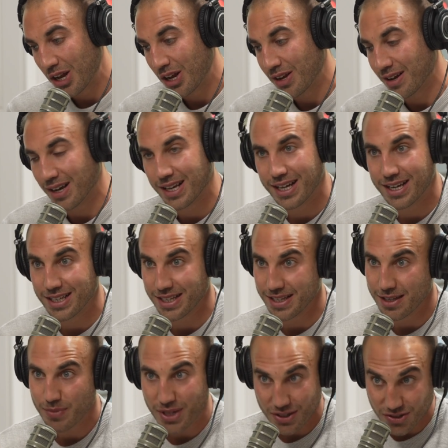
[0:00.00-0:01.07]
not getting
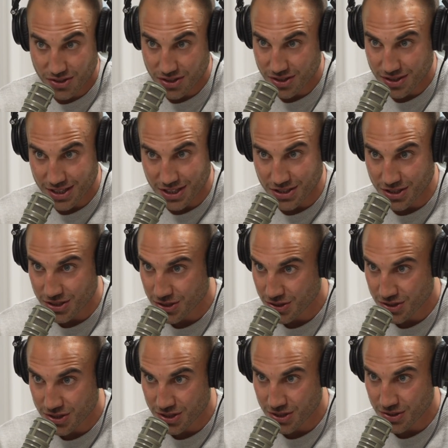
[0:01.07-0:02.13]
the emails that you
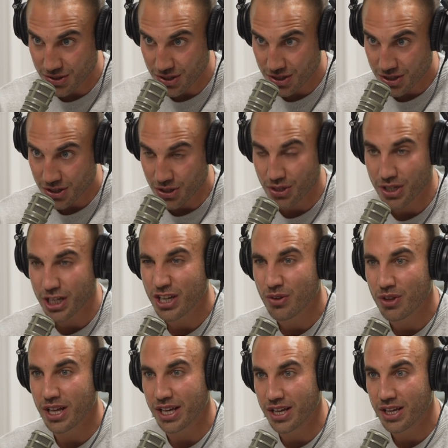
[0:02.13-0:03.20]
used to?
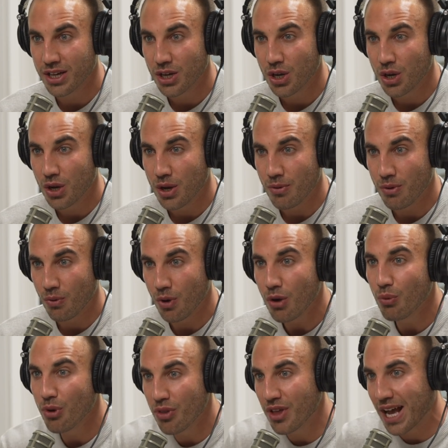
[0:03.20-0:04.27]
Like what
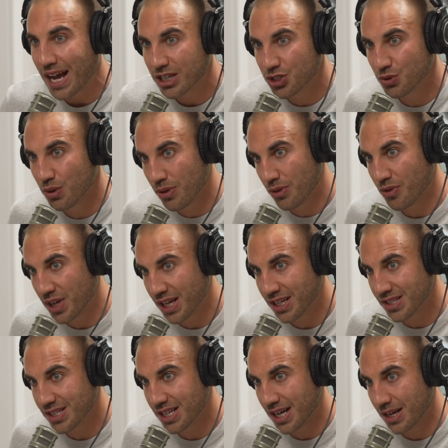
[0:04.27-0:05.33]
were the actual
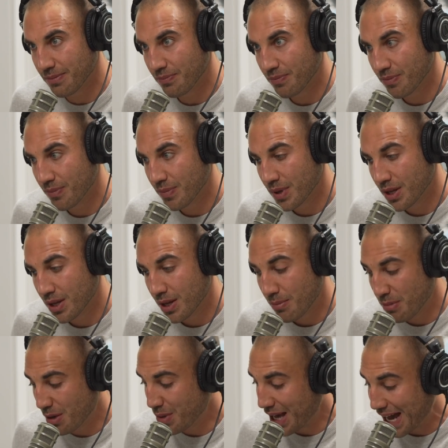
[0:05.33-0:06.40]
things that
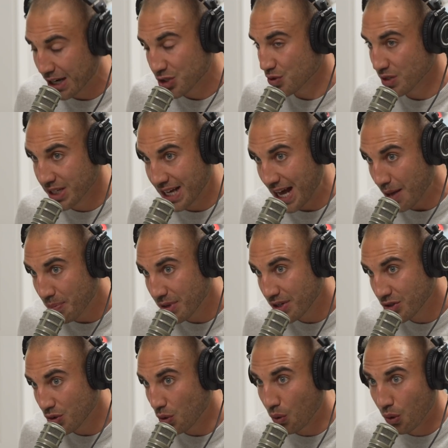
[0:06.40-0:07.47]
maybe actually
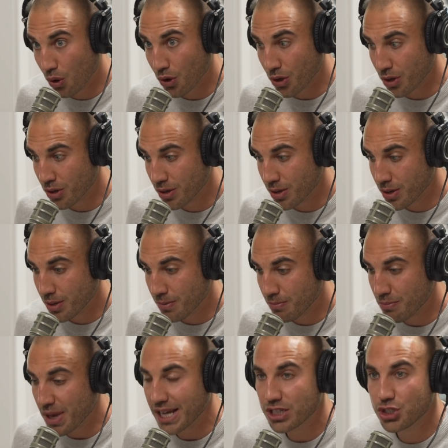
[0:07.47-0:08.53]
happened, or
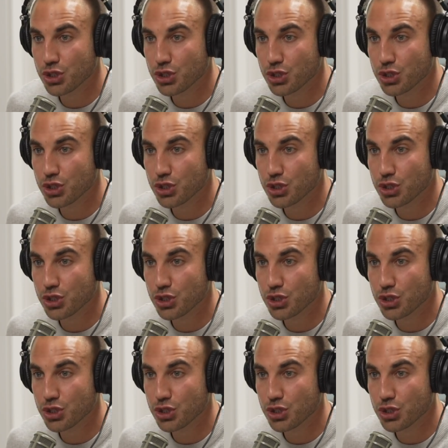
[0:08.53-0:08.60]
made